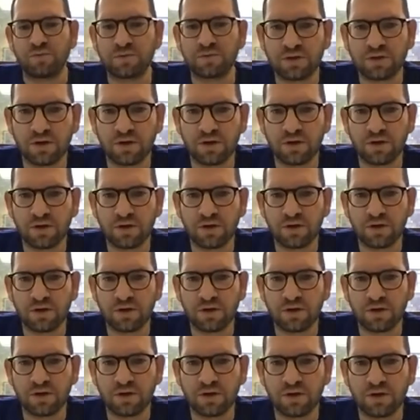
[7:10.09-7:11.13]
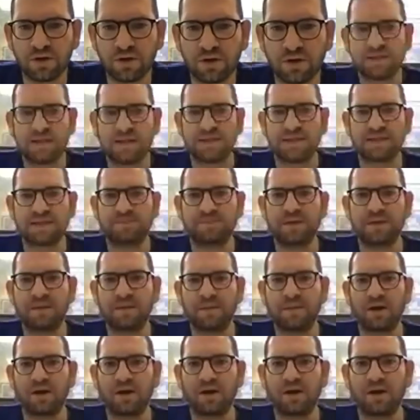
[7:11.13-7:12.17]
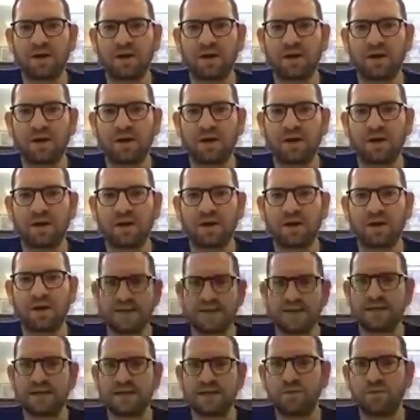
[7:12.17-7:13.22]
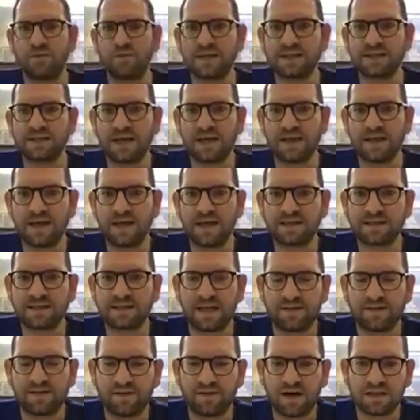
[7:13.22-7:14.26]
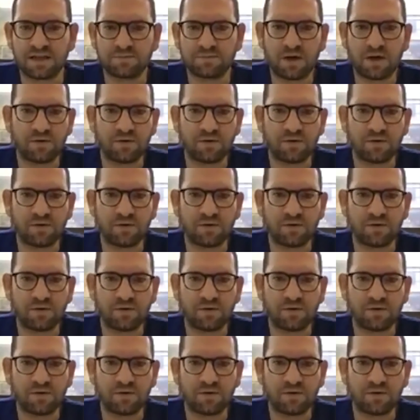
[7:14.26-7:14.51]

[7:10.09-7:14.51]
So, you know, if you speak about a 1-year-old having a vaccine, would I say that's advisable?